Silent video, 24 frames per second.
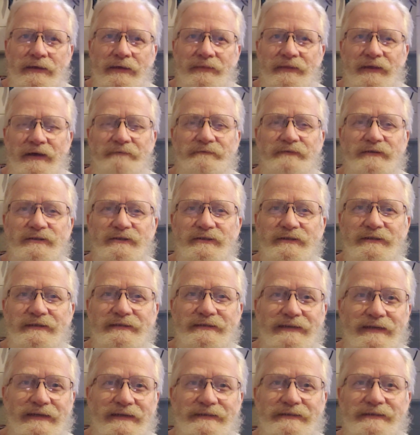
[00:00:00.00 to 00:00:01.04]
that
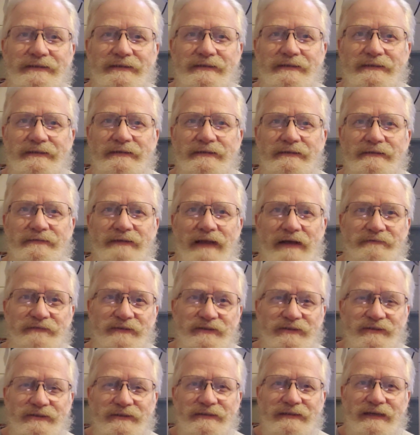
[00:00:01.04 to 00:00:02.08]

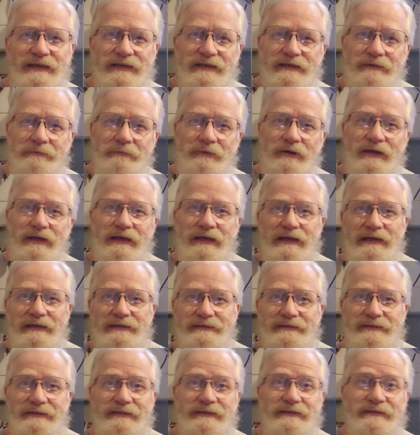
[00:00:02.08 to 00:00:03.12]
facilitated
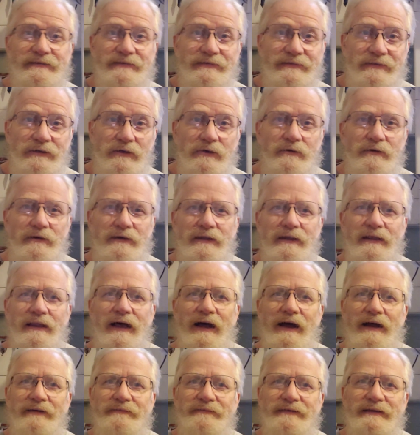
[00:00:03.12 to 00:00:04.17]
communication is still
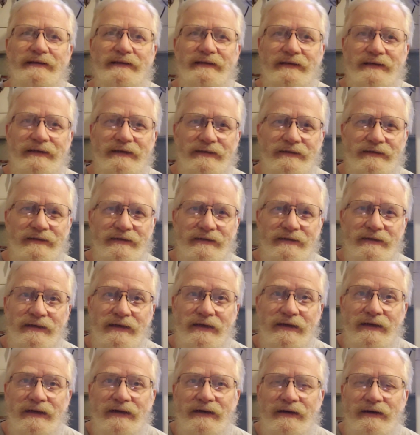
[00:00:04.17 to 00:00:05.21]
alive and kicking.
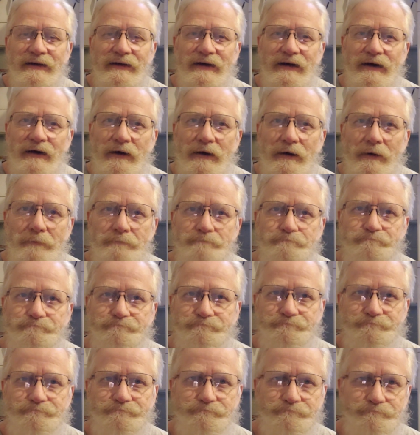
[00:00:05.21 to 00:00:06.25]

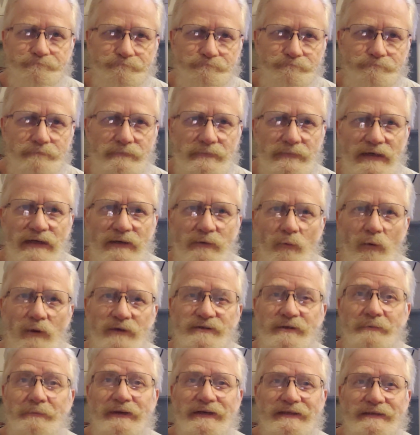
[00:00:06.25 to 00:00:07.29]

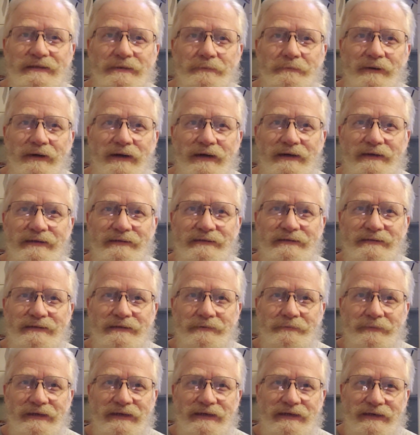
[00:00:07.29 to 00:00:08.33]
Was a big surprise
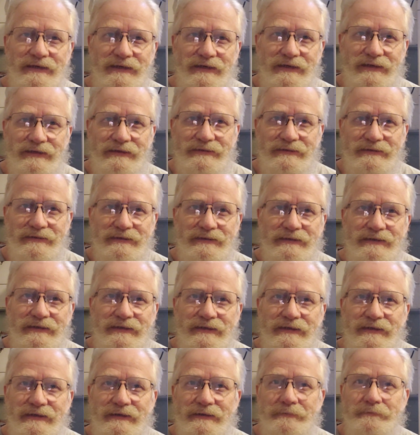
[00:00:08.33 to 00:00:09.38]
to me and Kathy
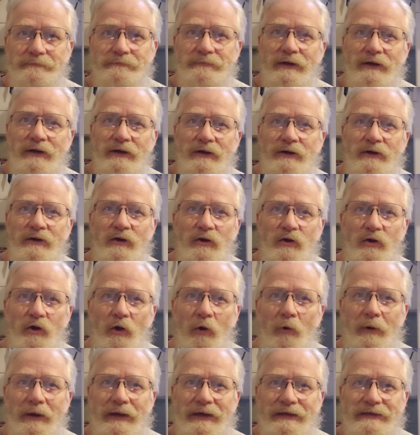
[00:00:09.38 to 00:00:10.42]

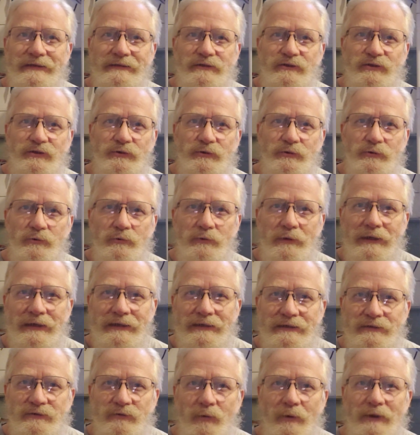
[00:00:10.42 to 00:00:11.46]
going into
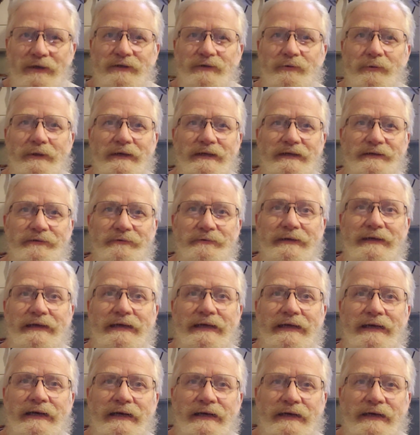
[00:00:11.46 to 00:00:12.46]
2023.